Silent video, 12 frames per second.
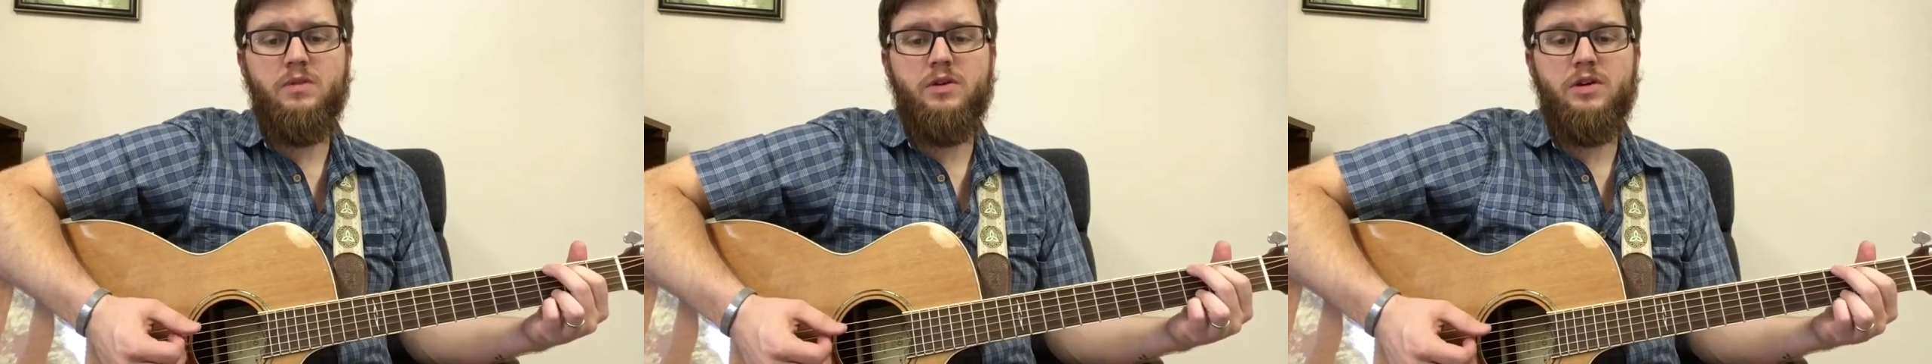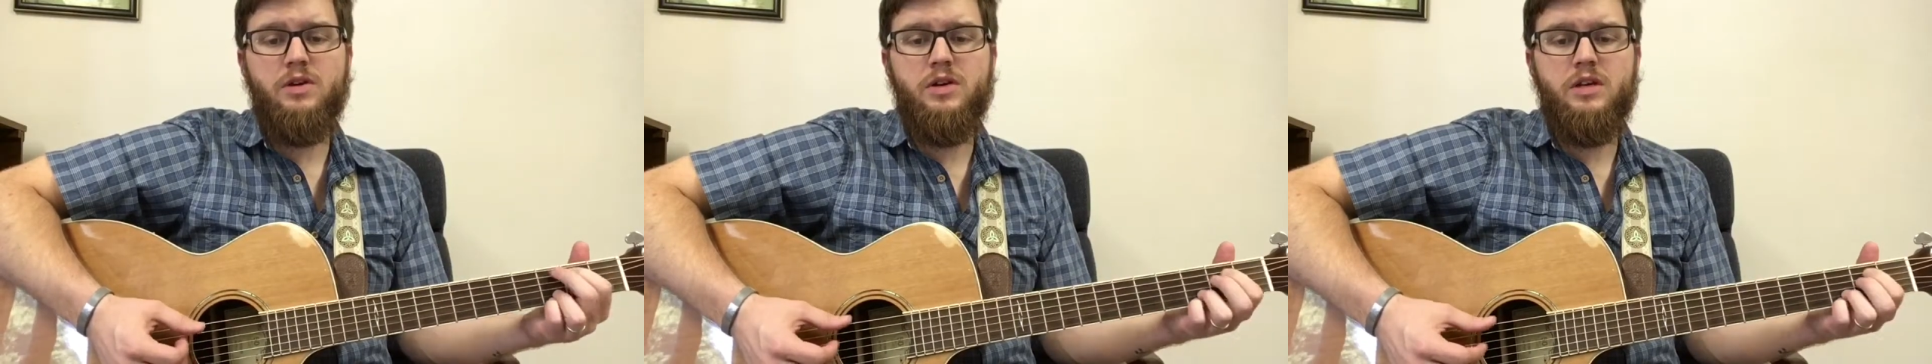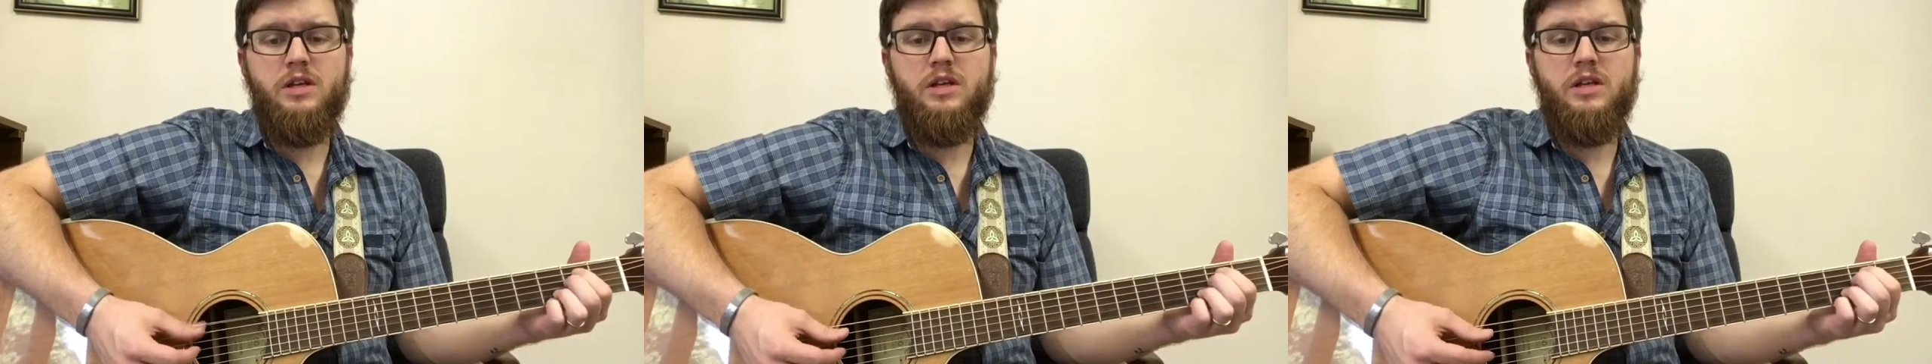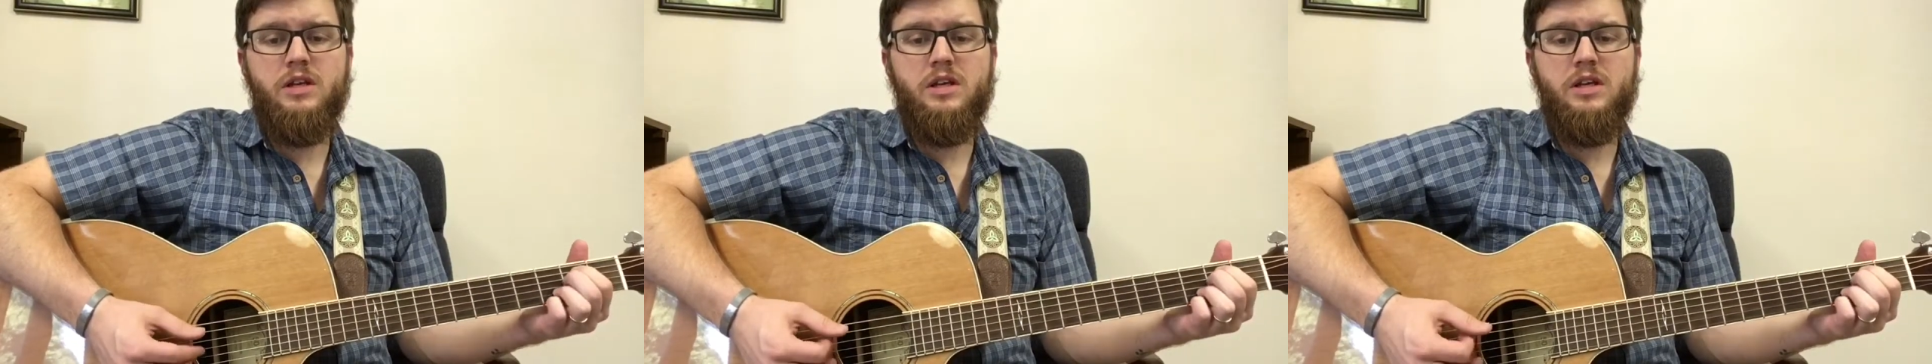would
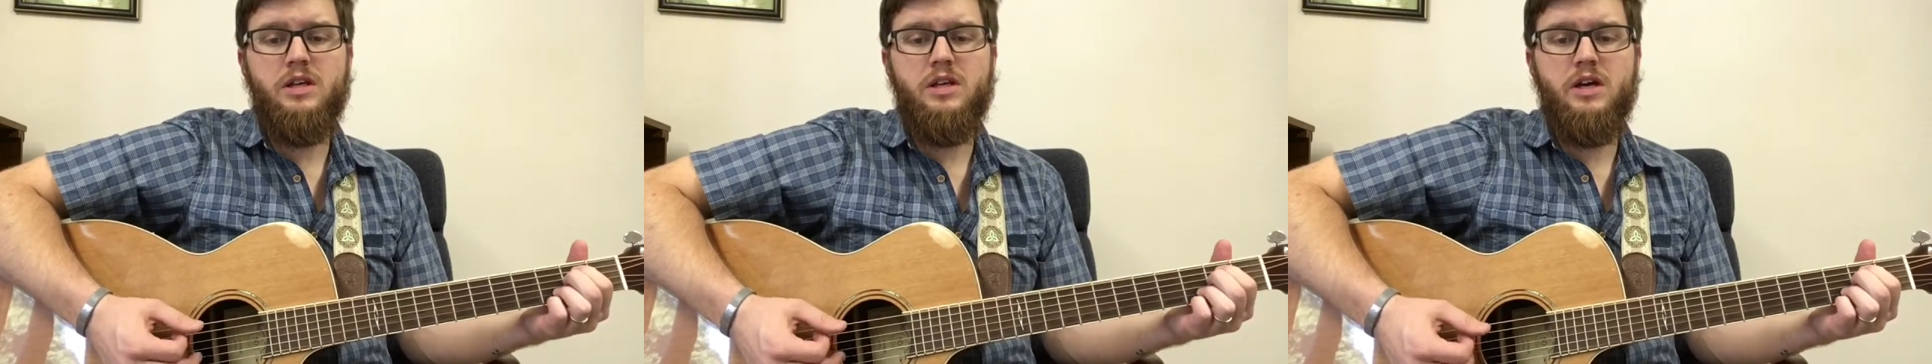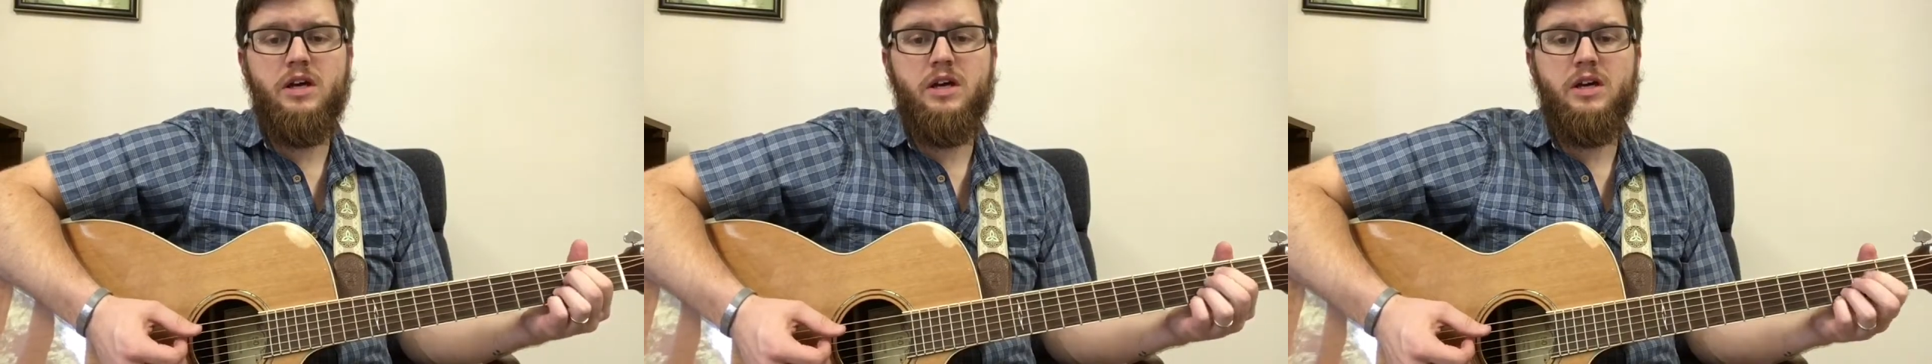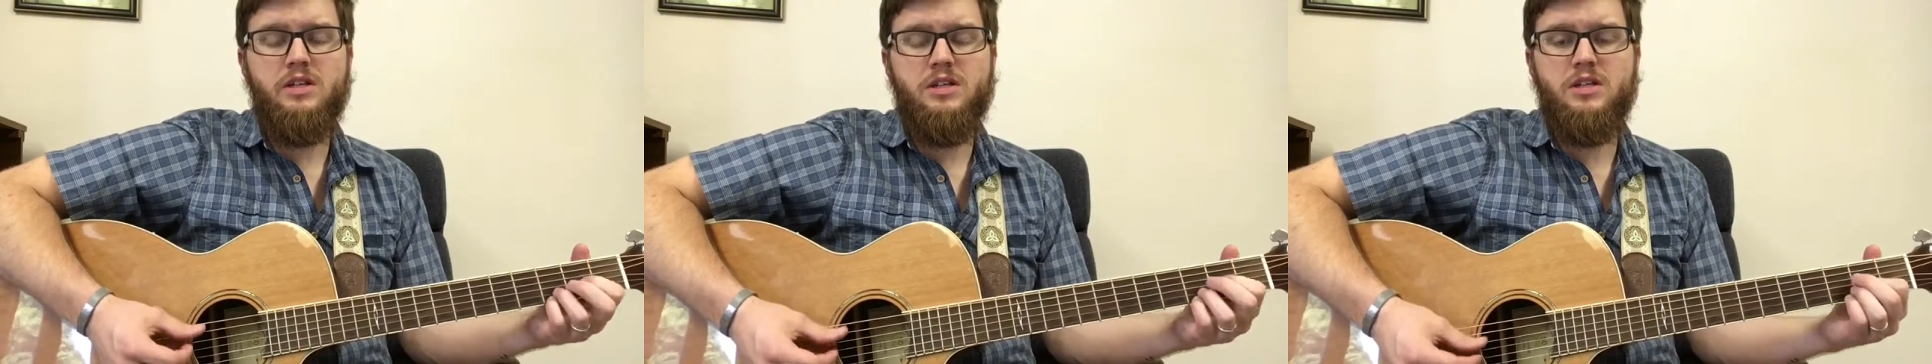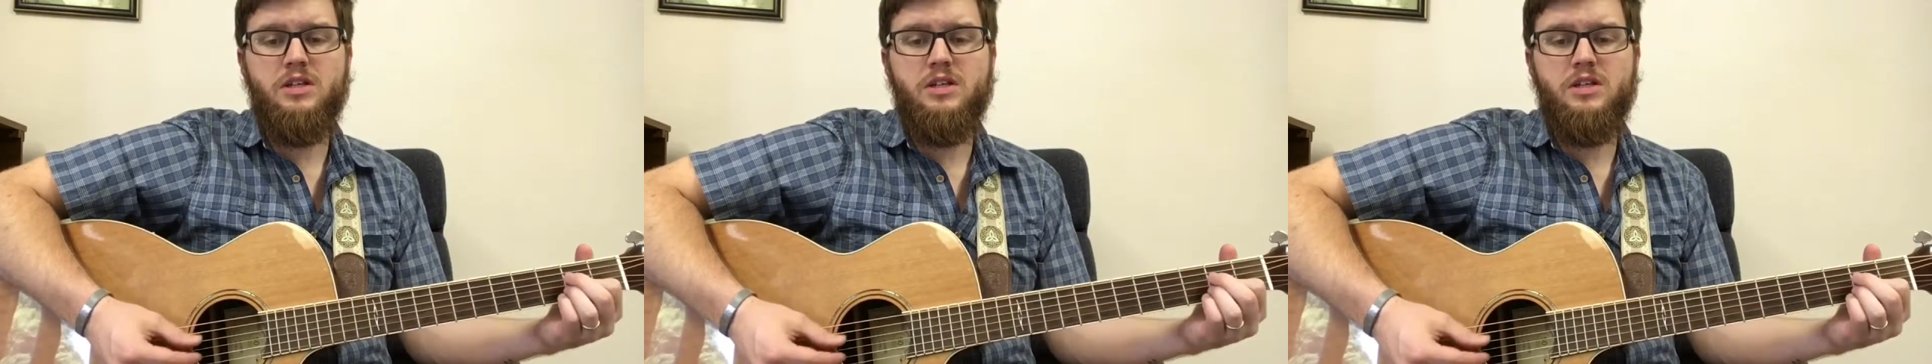lead us